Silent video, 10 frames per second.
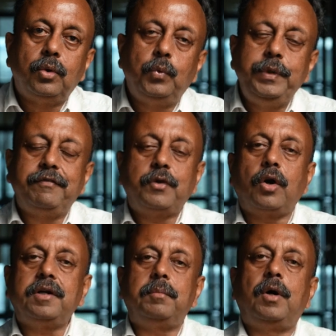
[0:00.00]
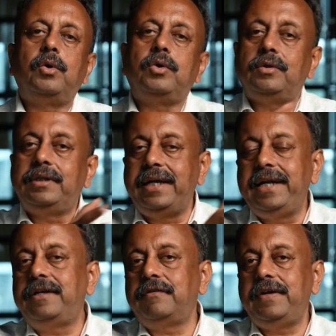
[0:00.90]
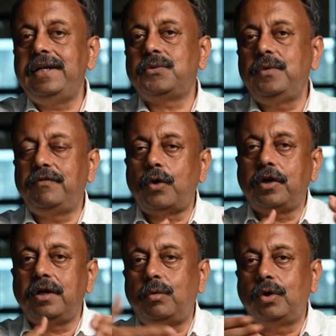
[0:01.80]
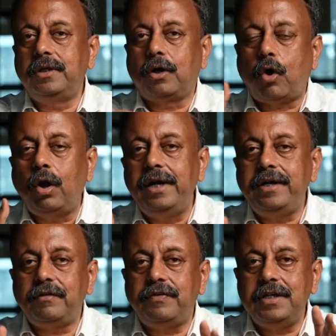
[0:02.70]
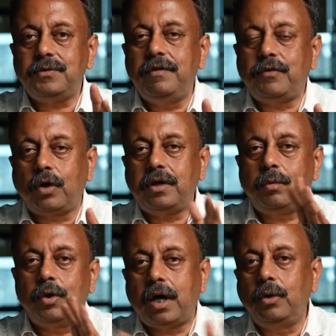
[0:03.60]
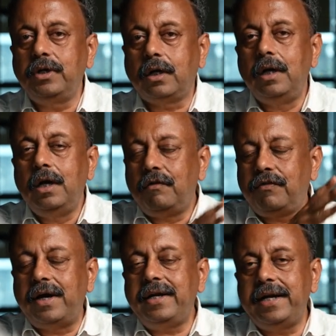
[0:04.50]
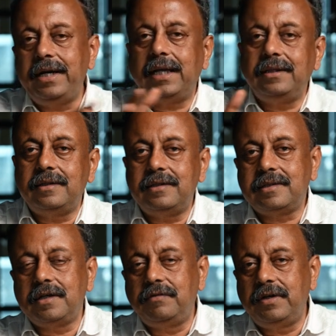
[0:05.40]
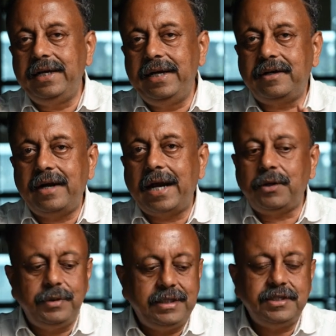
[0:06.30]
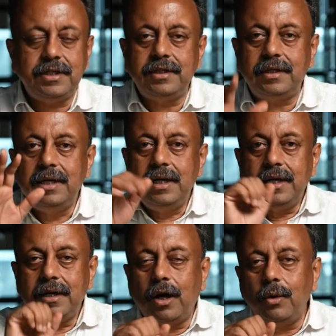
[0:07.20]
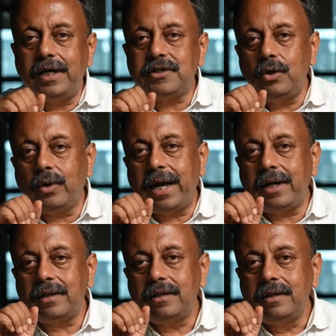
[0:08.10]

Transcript: we have talked about the interface, we've talked about the call interface, we've talked about how the front end and the server interact with each other. Now let's look at